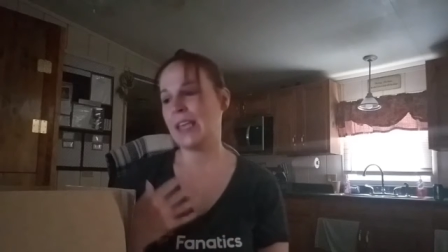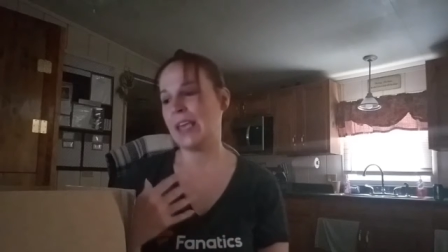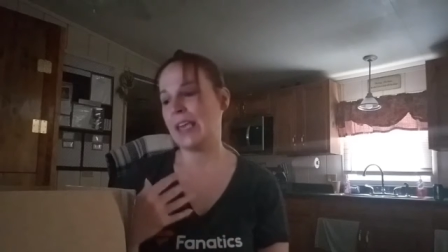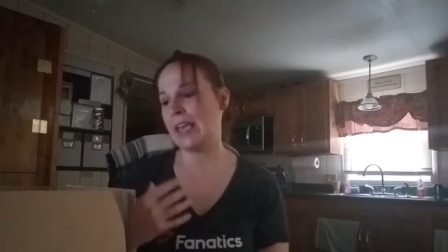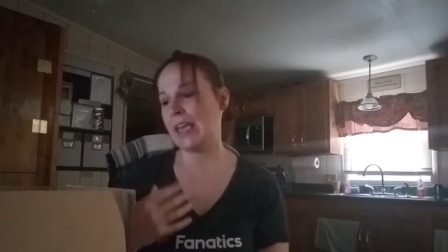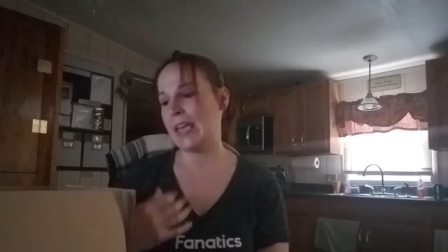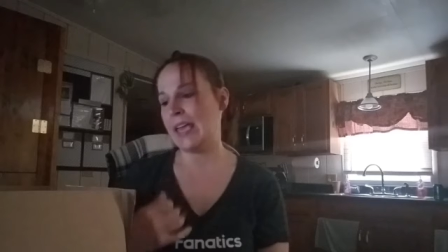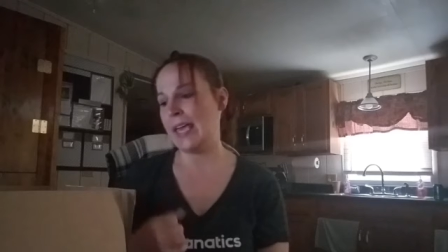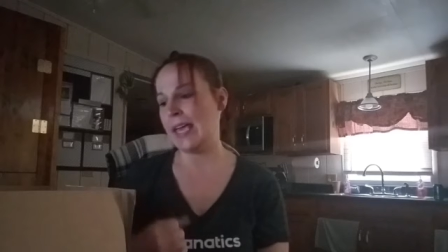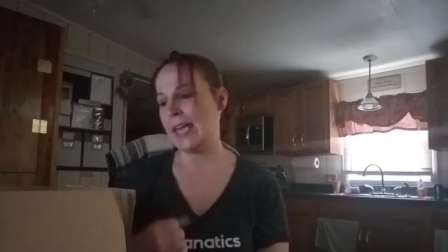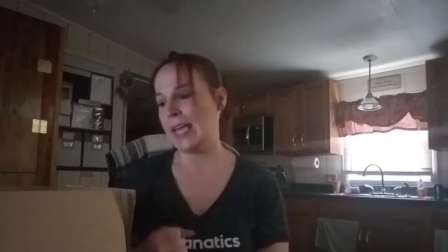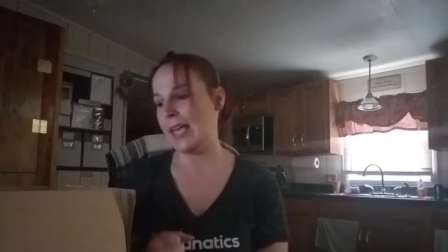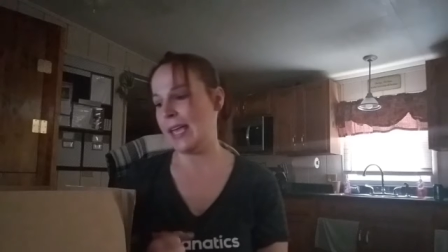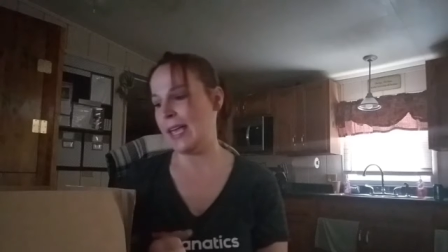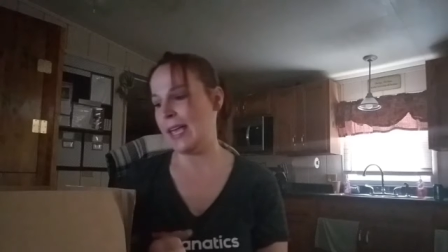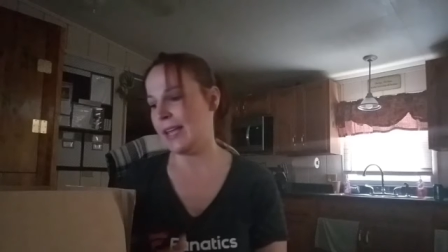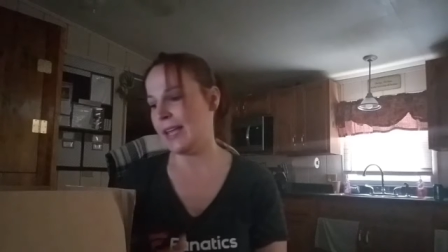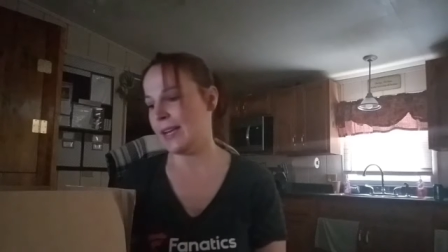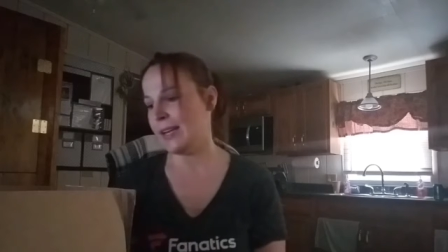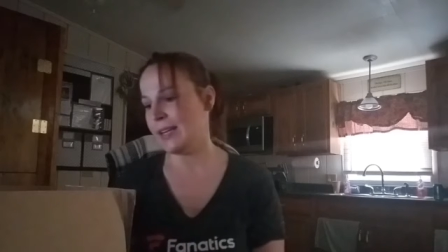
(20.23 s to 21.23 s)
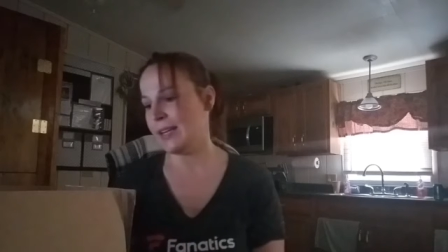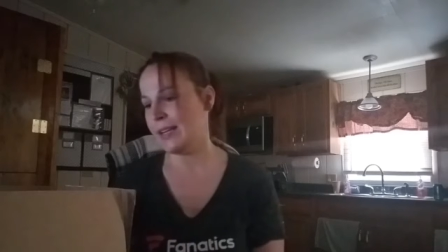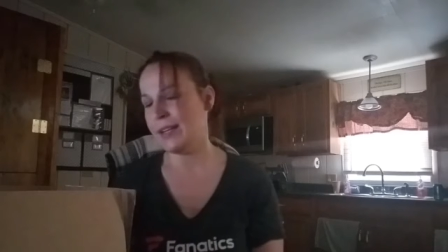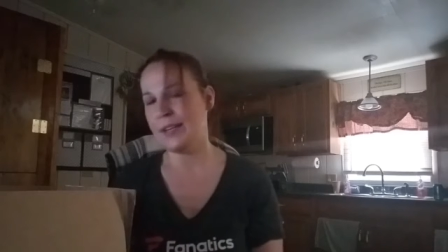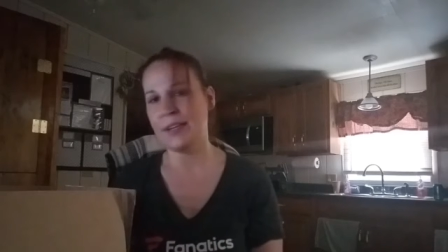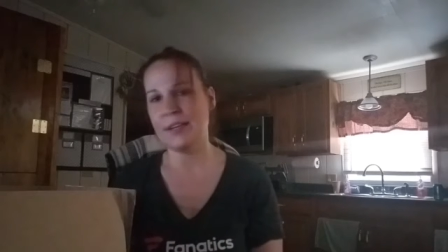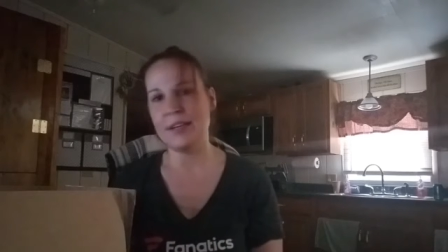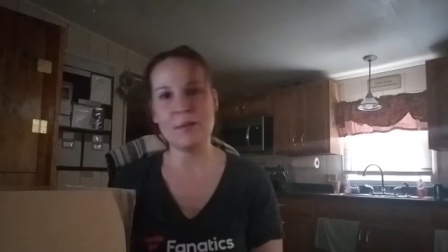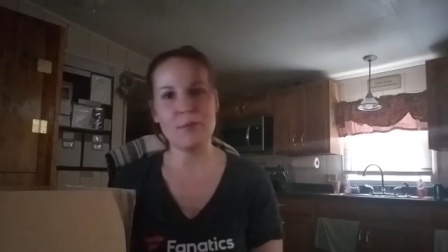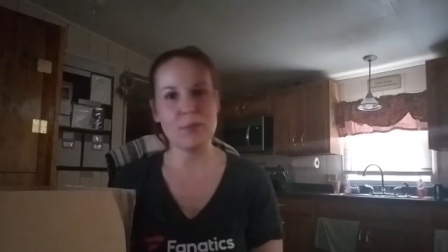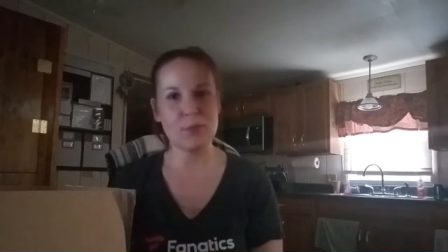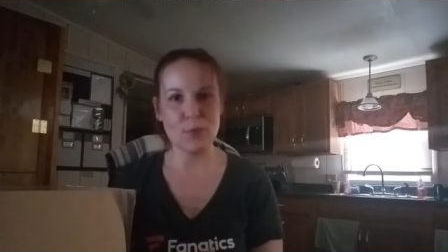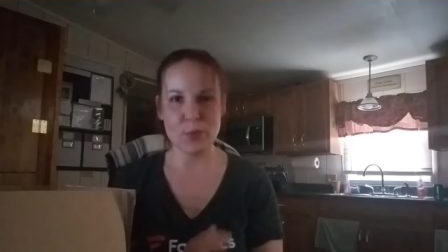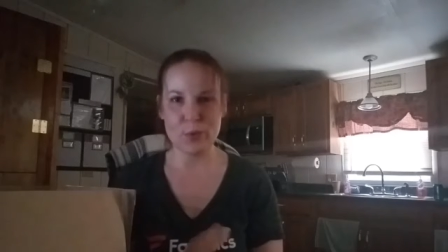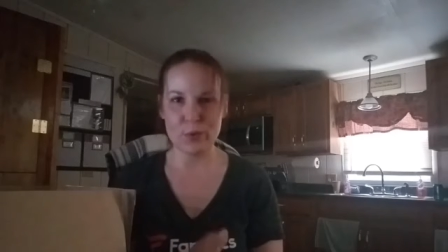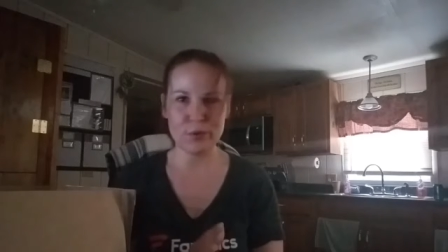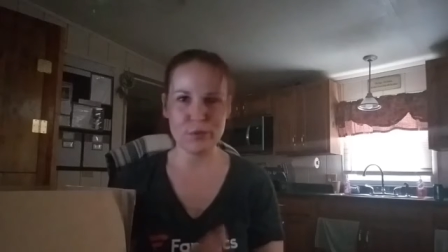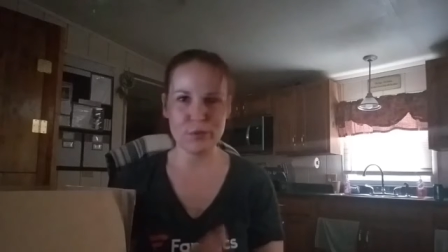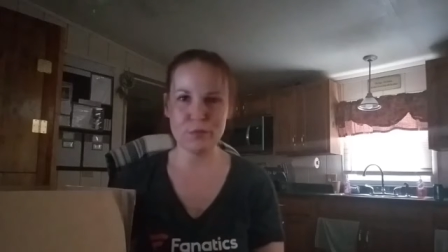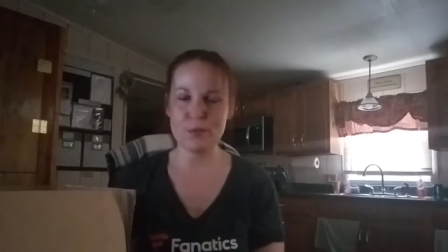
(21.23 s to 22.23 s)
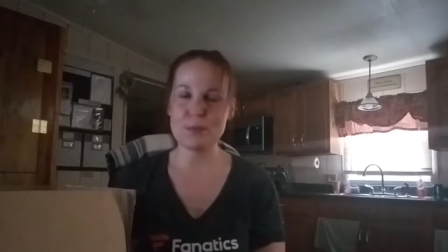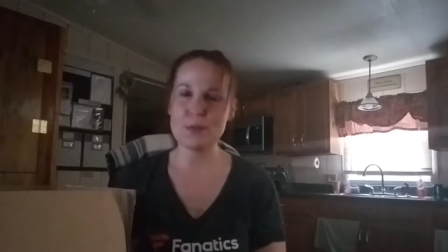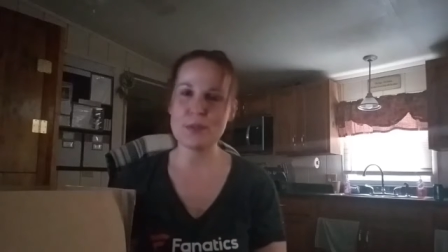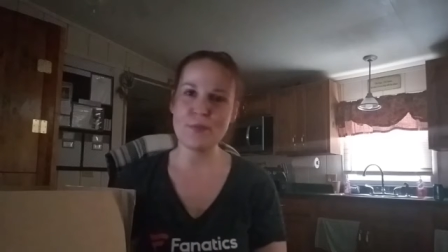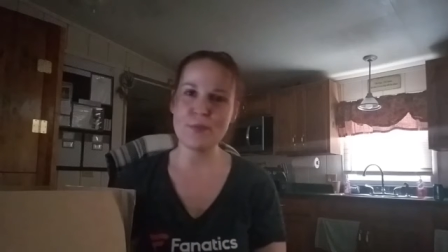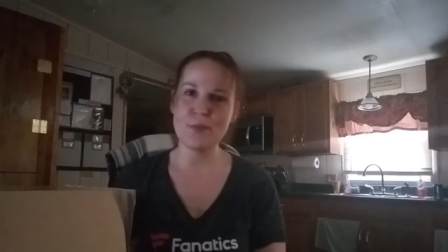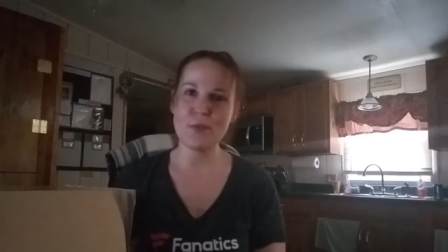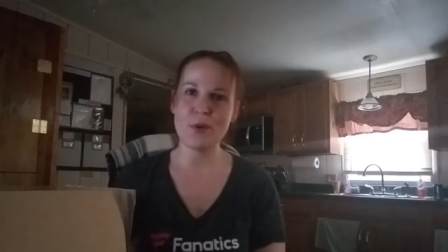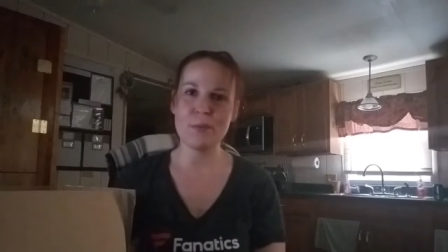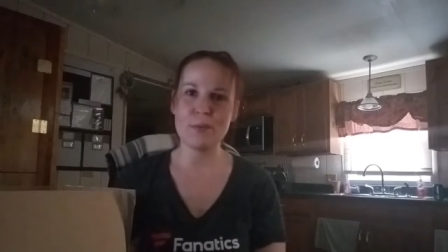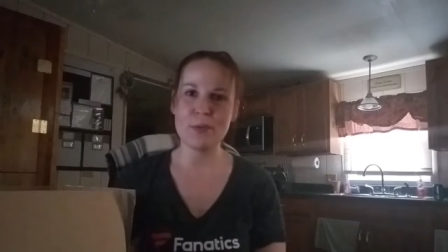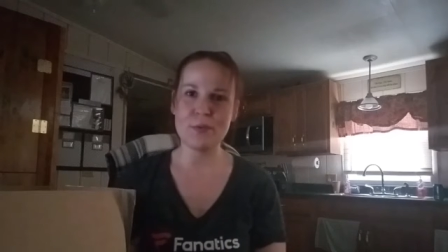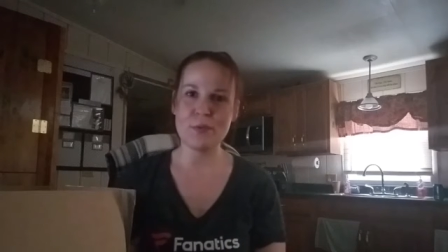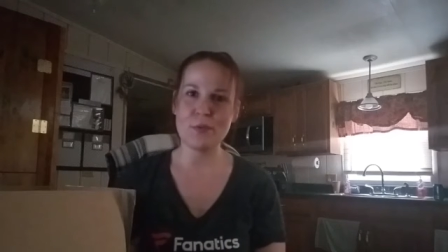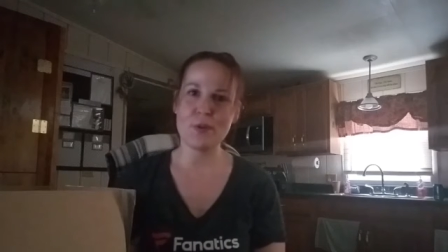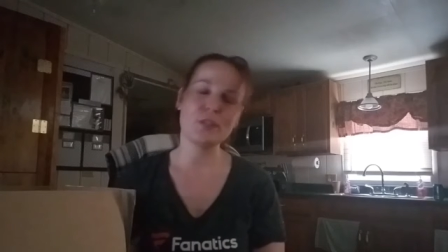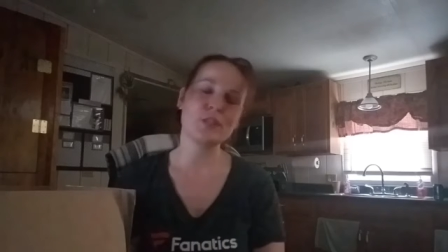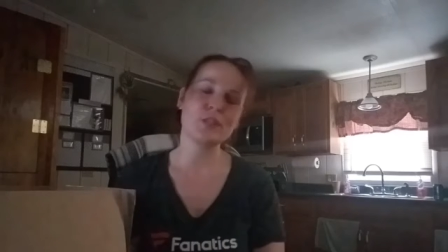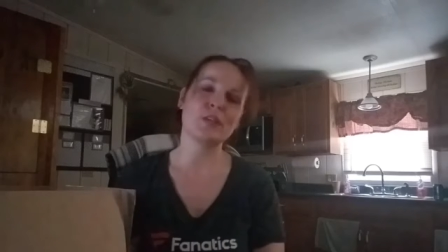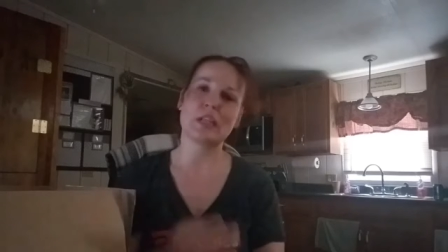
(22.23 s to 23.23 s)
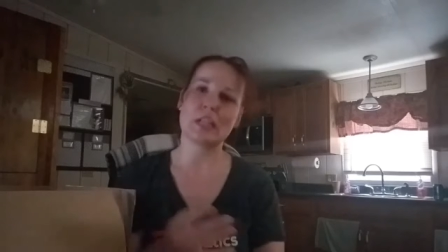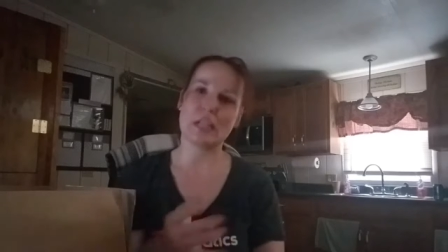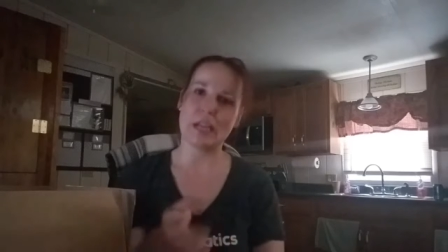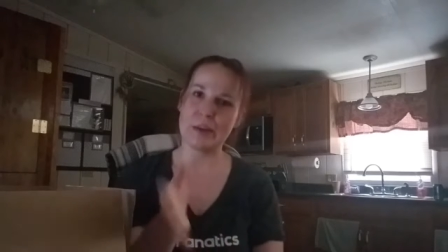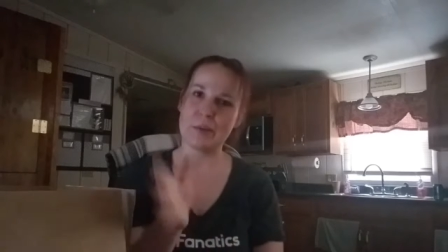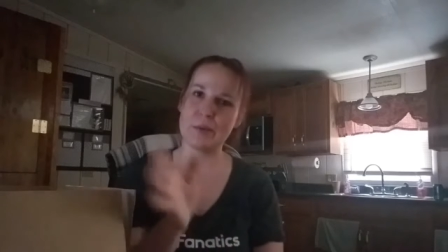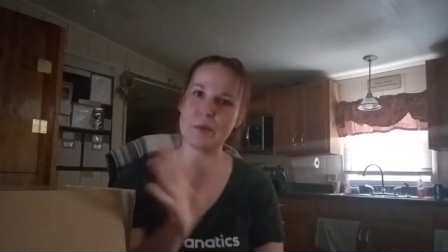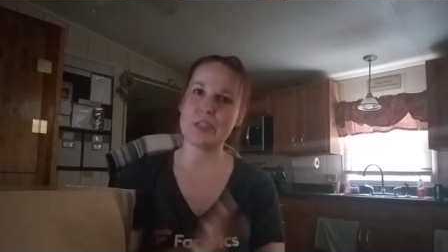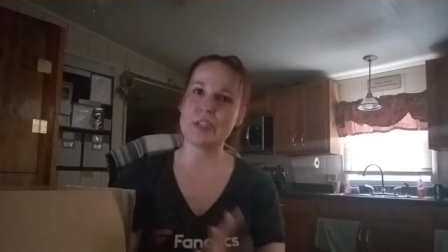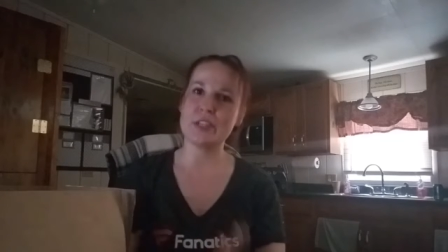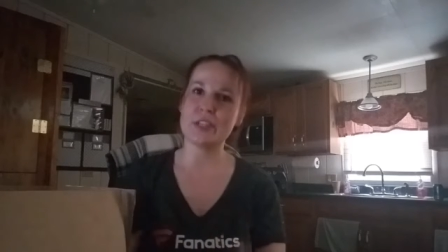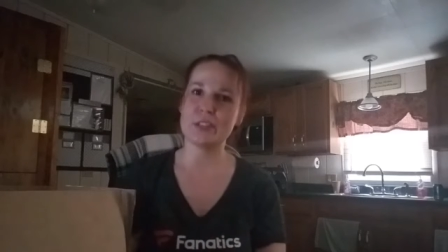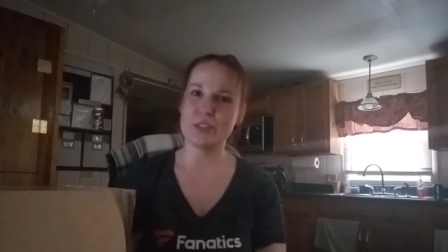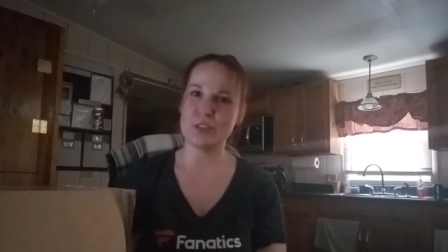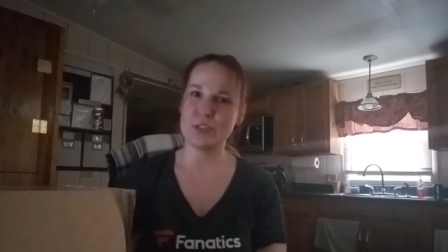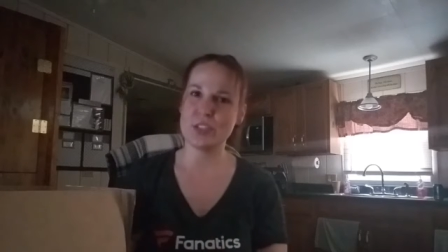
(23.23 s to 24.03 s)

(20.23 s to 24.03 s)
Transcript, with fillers: and never ordered from Sephora before so I kind of wanted to